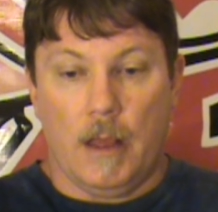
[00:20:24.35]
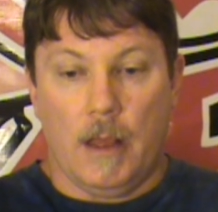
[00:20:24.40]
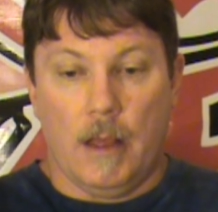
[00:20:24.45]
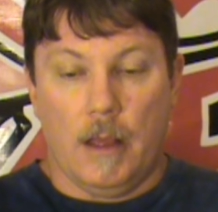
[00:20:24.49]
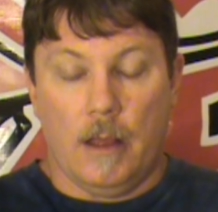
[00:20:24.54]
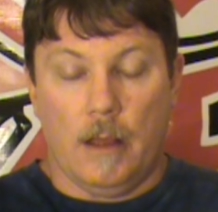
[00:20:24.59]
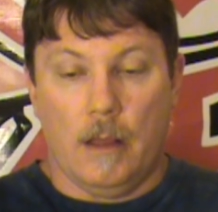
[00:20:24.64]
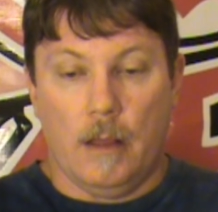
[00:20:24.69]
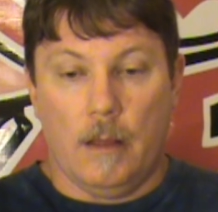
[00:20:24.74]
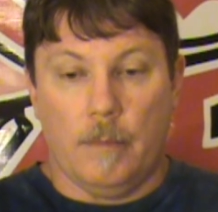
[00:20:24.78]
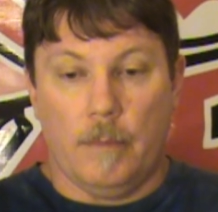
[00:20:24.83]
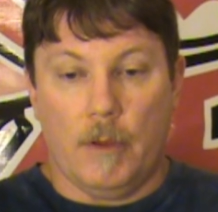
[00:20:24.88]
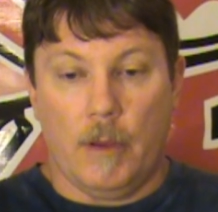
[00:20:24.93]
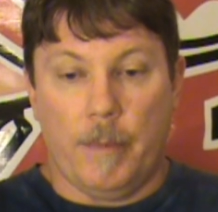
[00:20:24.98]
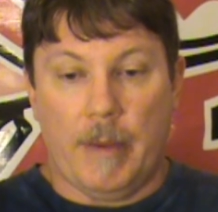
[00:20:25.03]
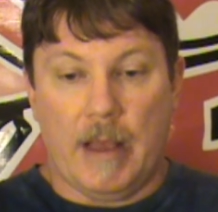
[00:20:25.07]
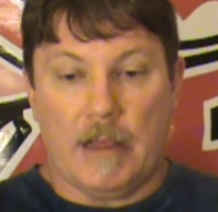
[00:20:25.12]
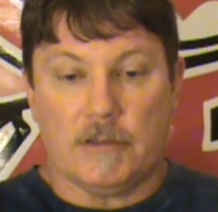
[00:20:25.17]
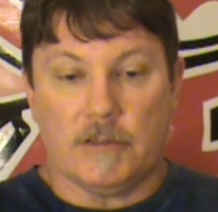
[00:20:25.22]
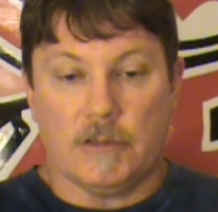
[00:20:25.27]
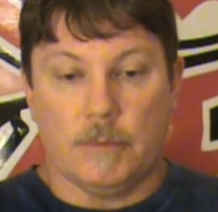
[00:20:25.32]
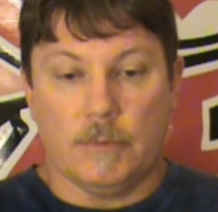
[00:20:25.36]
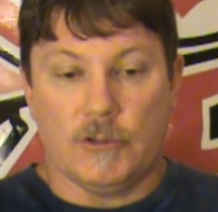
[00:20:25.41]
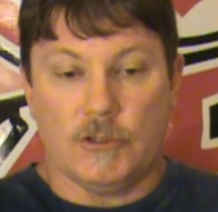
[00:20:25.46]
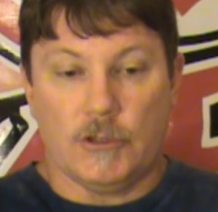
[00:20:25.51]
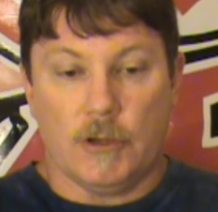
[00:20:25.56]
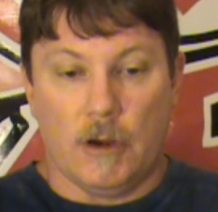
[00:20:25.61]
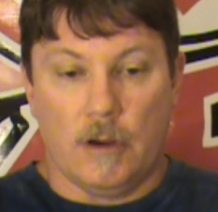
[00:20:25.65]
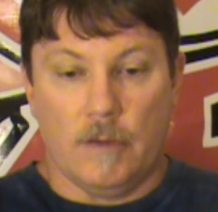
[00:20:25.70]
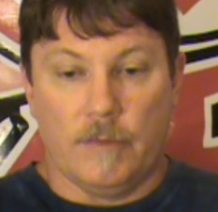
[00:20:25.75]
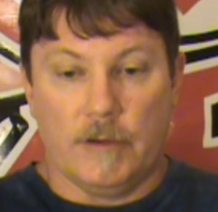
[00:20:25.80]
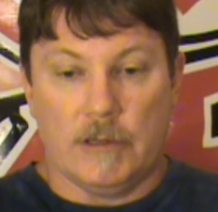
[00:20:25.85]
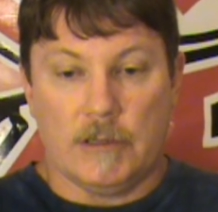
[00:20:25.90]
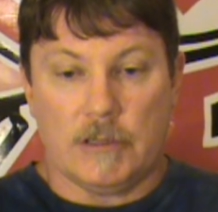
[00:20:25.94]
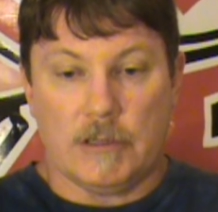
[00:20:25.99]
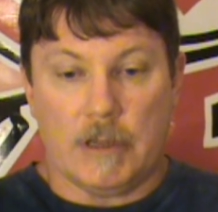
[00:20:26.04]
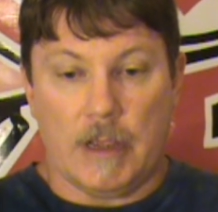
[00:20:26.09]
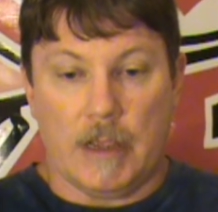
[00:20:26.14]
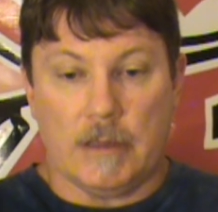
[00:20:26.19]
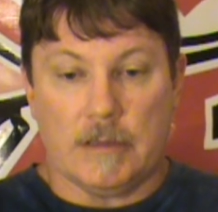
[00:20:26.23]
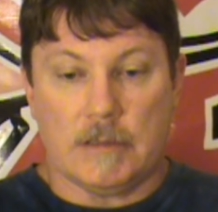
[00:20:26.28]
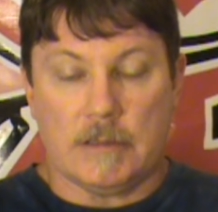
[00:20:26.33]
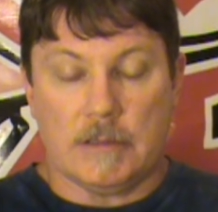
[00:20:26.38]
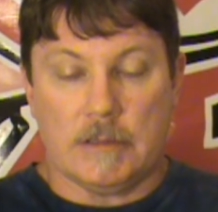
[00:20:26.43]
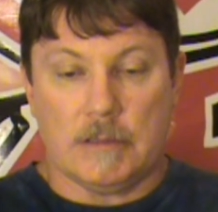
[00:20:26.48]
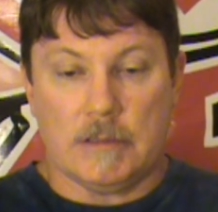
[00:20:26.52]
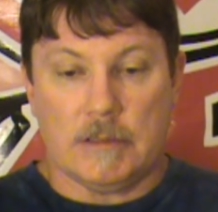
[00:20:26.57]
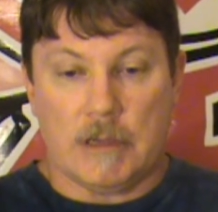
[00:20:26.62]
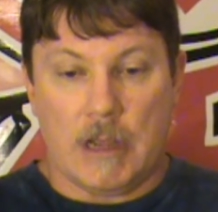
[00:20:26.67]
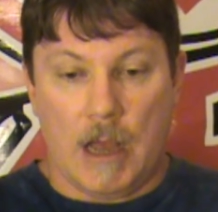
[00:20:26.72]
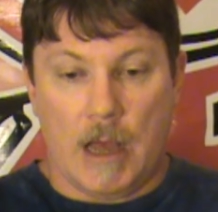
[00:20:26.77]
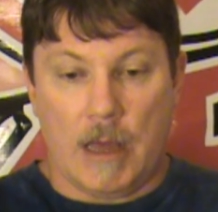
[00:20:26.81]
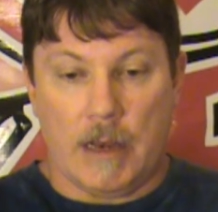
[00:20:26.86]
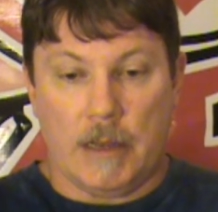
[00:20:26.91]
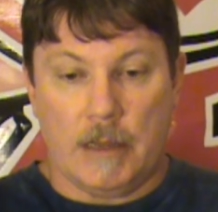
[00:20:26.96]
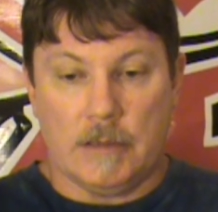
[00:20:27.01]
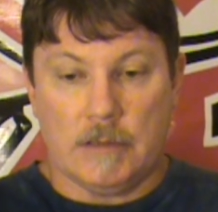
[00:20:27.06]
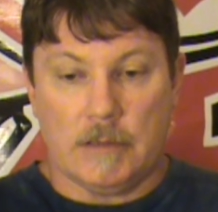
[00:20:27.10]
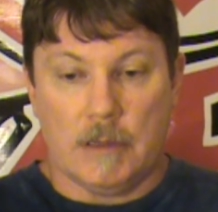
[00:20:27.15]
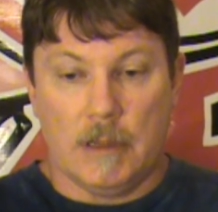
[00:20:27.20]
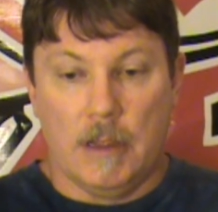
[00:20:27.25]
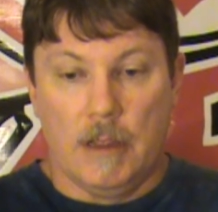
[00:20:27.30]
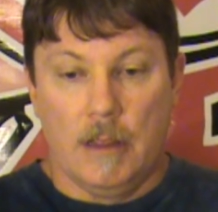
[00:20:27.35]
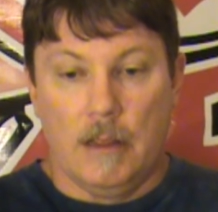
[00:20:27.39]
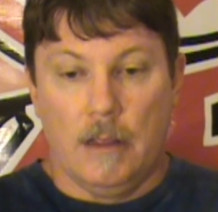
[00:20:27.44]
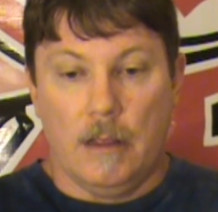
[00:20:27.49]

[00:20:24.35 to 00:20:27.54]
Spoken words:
about some service at Scotty's.